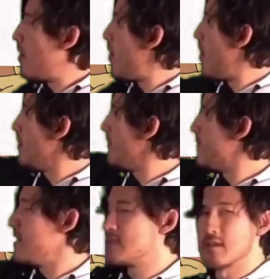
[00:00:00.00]
all of
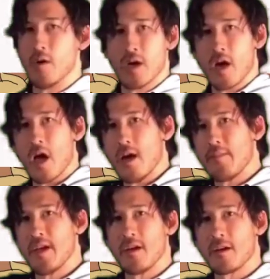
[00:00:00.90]
this going on up
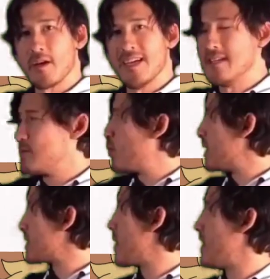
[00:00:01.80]
here is
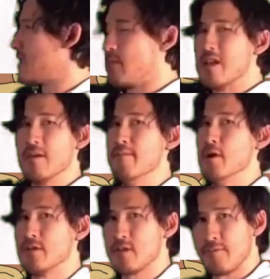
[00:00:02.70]
what's causing me the
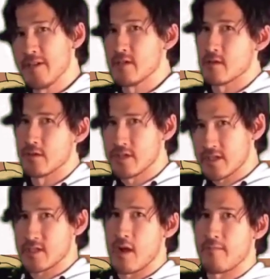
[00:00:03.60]
most physical
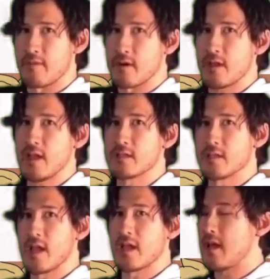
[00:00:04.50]
discomfort. It's
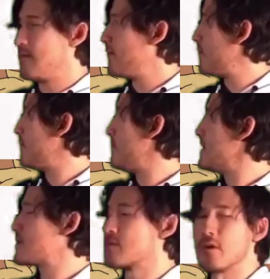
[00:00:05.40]
like a
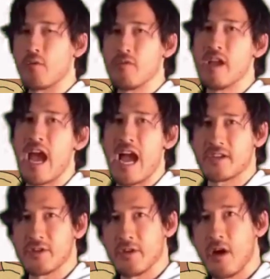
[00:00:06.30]
visceral
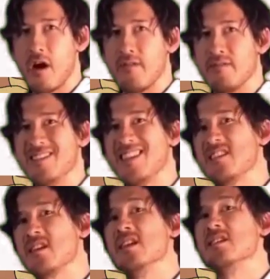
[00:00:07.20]
reaction of
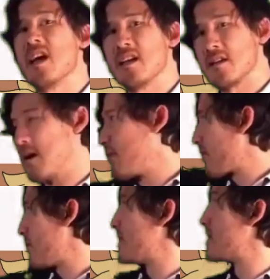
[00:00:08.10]
discontent coming
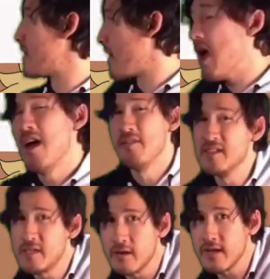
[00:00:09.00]
from this area.
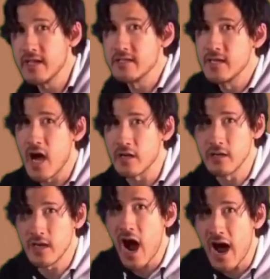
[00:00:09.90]
This area is not
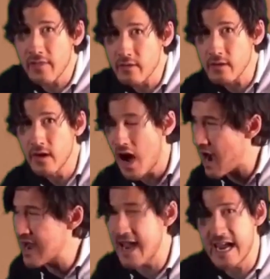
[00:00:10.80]
good either.
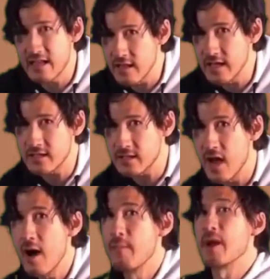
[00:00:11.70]
I hate this,
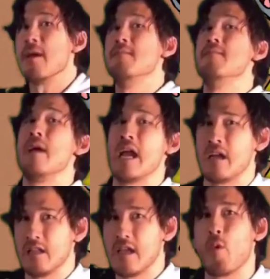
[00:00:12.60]
but I'm
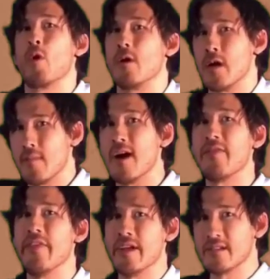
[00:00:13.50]
mainly worried
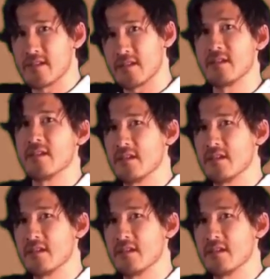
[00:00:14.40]
about this.